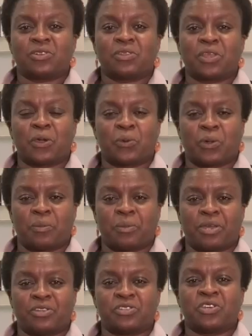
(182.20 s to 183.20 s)
on the
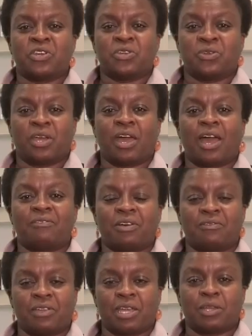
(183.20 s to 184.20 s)
equipment you have
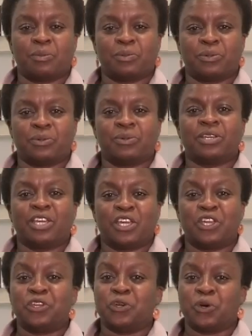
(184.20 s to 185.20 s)
available
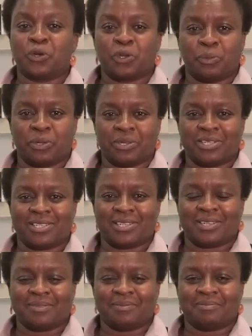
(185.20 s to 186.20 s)
in your community.